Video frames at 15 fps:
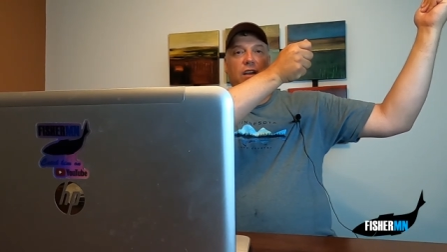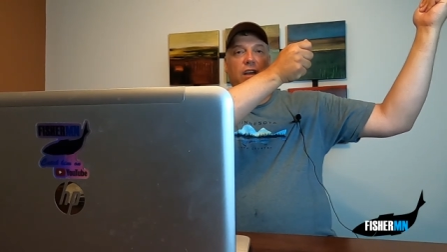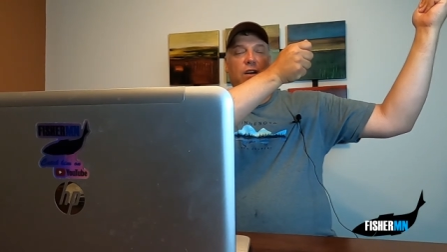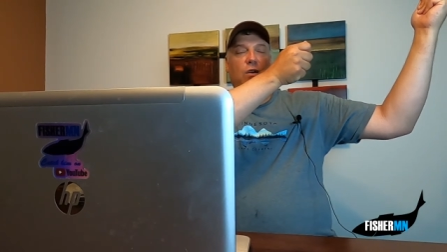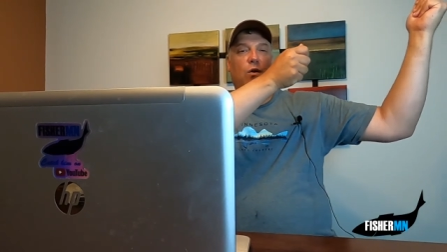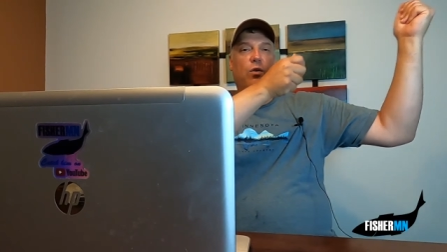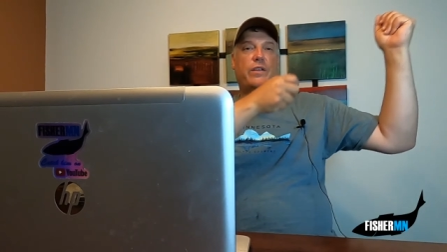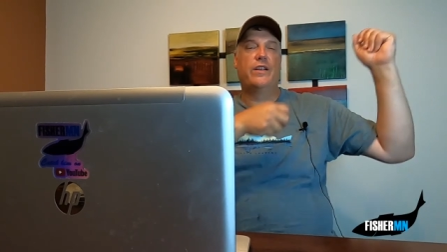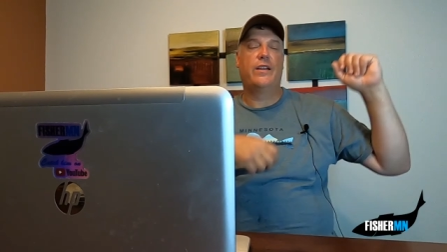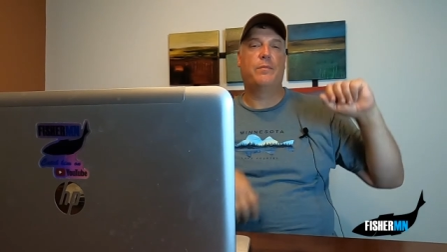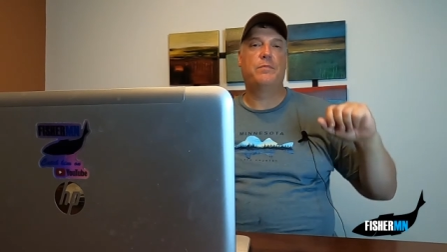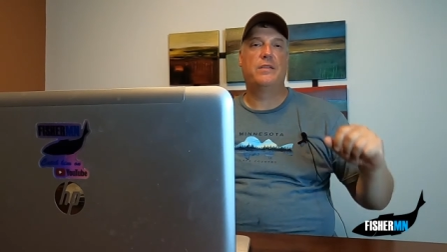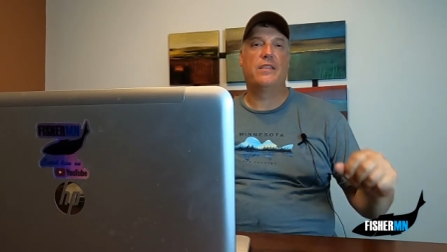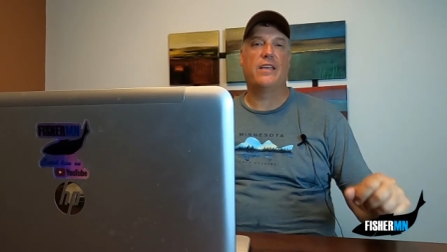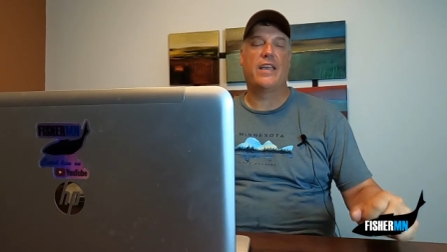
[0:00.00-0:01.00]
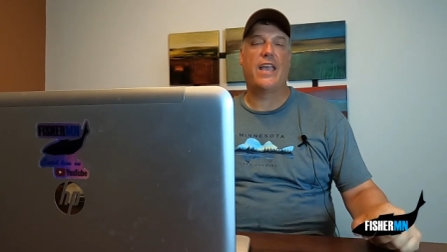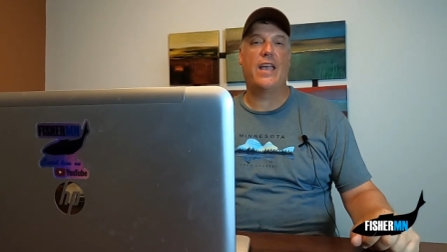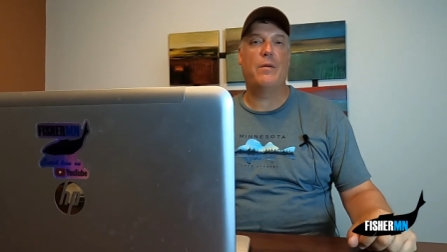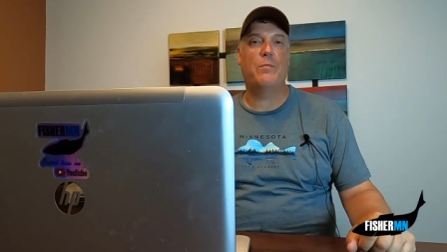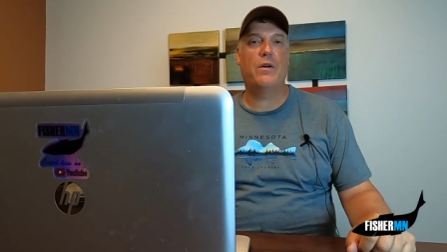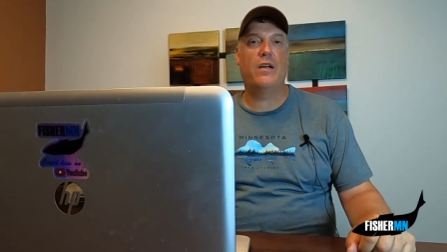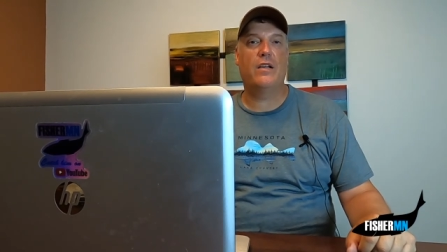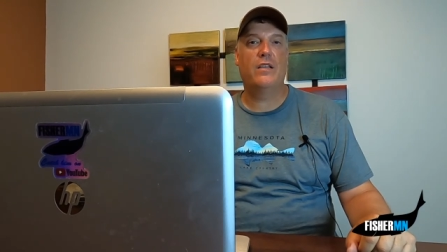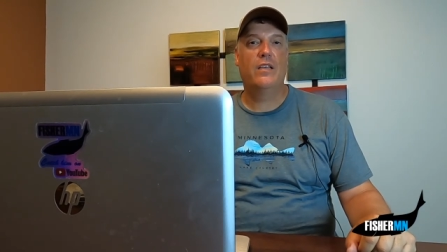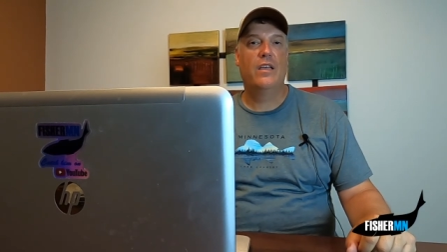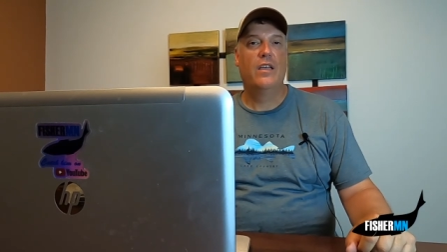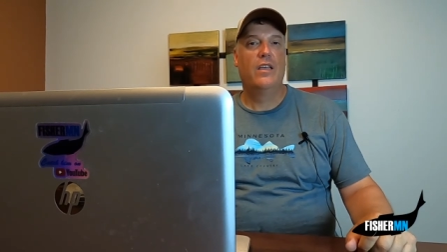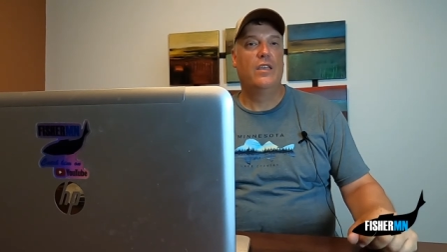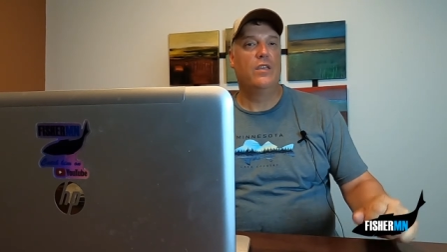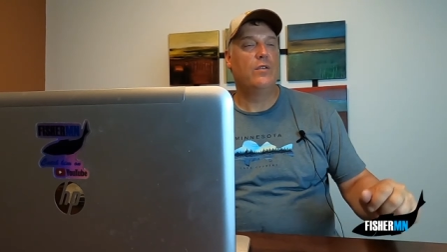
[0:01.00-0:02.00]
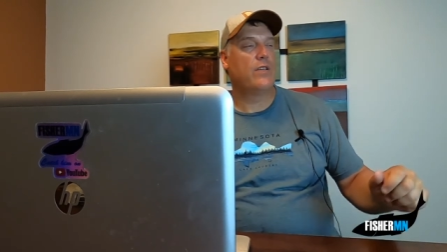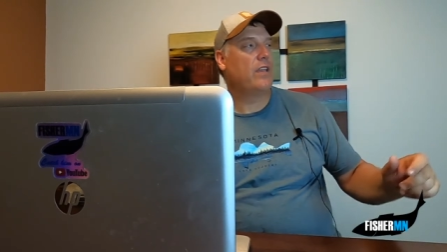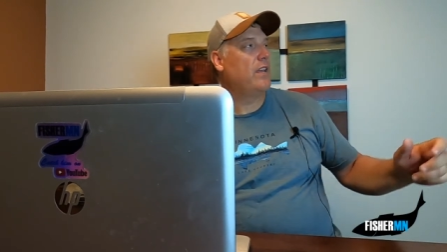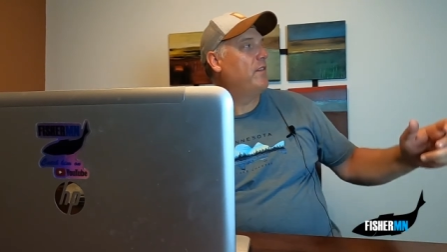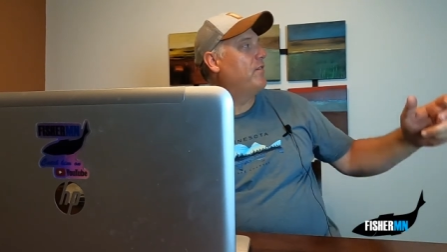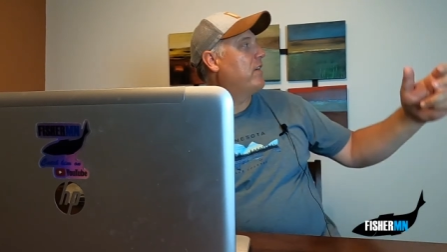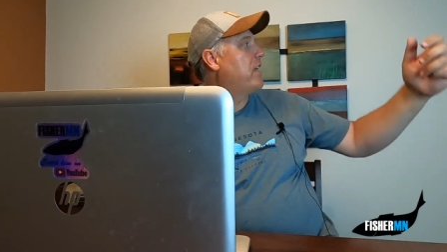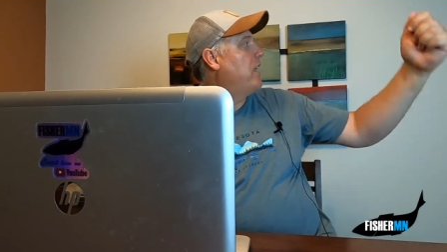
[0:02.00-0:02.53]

and hold it up to the camera. You can even